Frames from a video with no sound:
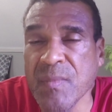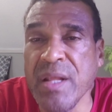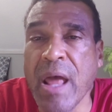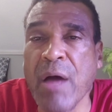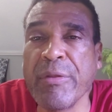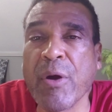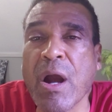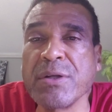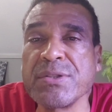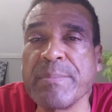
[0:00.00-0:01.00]
Now, there
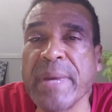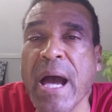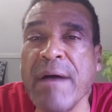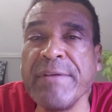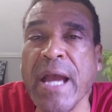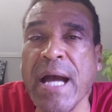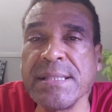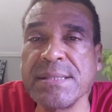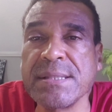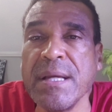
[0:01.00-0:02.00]
are some
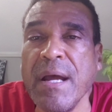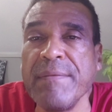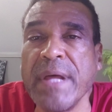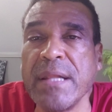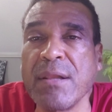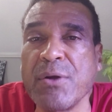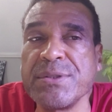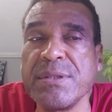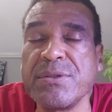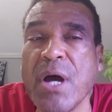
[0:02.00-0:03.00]
caveats that
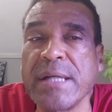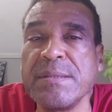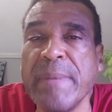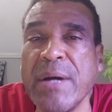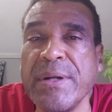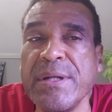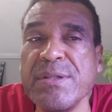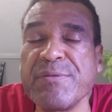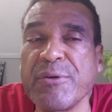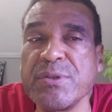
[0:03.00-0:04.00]
Larson talks about in
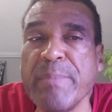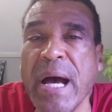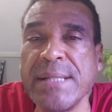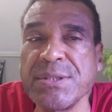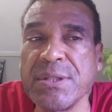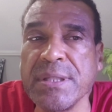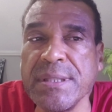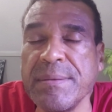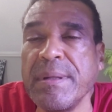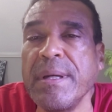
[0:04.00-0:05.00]
his first
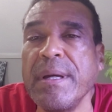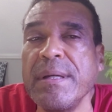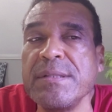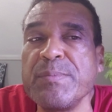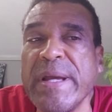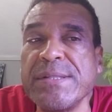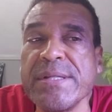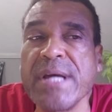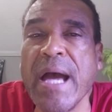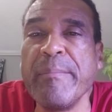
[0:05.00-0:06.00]
postulate. Space
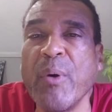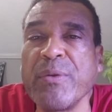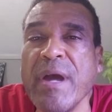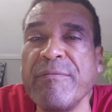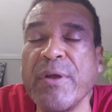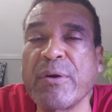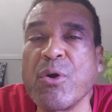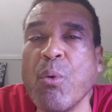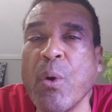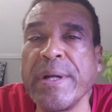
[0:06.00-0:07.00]
and time both have their
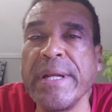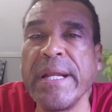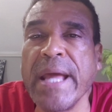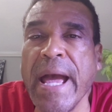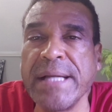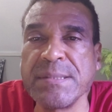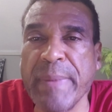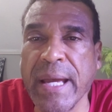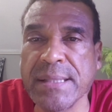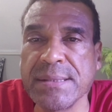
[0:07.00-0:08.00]
coordinate
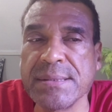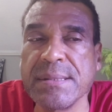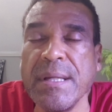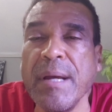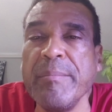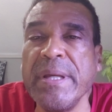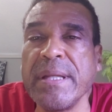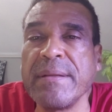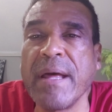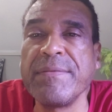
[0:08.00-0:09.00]
aspects,
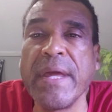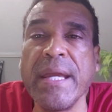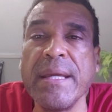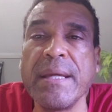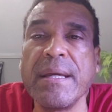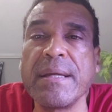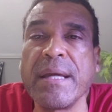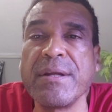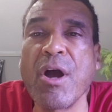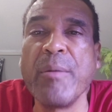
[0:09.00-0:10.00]
meaning that they
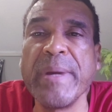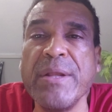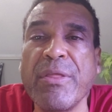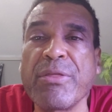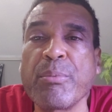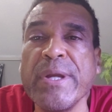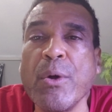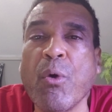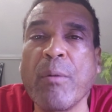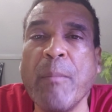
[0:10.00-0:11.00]
can come in three
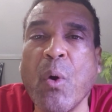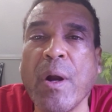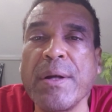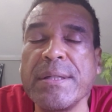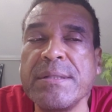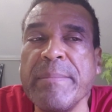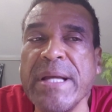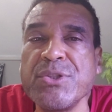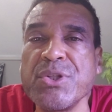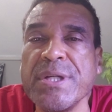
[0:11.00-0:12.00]
or more
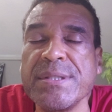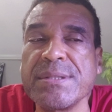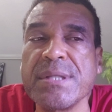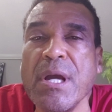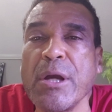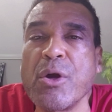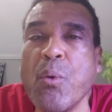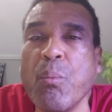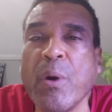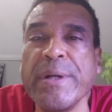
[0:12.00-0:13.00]
dimensions
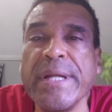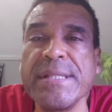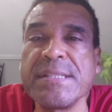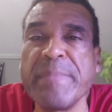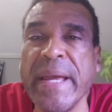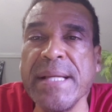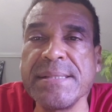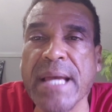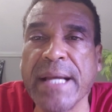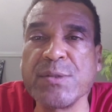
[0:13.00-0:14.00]
coordinate
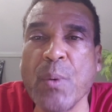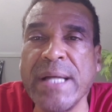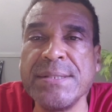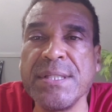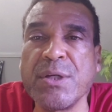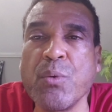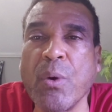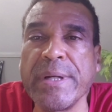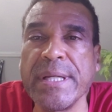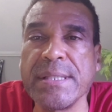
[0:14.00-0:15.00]
space, XYZ
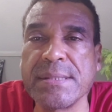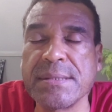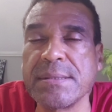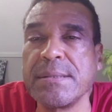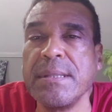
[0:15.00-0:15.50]
coordinates